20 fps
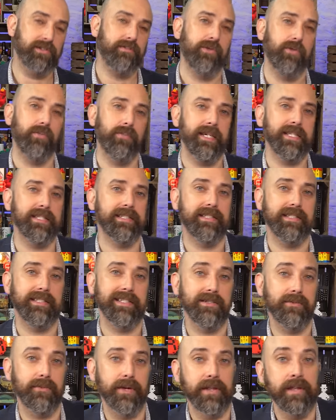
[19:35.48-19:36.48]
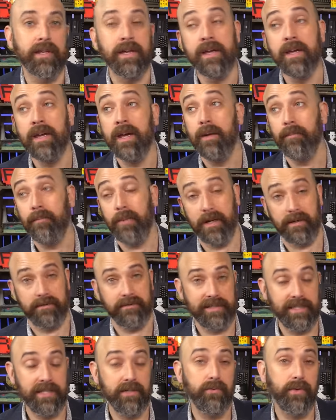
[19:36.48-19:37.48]
a small piece to deal with.
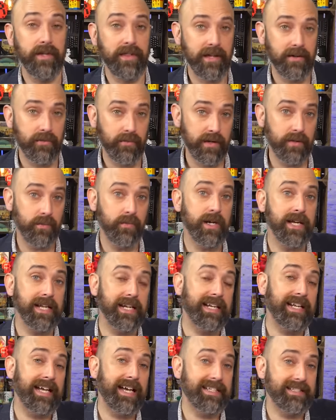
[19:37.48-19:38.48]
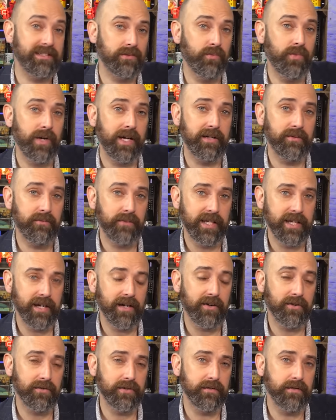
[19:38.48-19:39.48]
But deal with it we will as and when we get
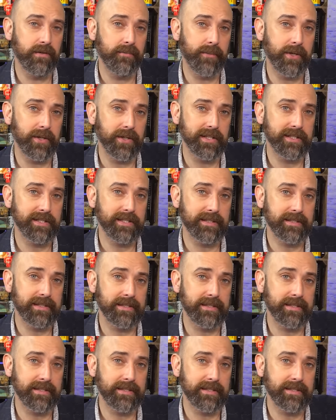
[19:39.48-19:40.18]
hold of a monitor.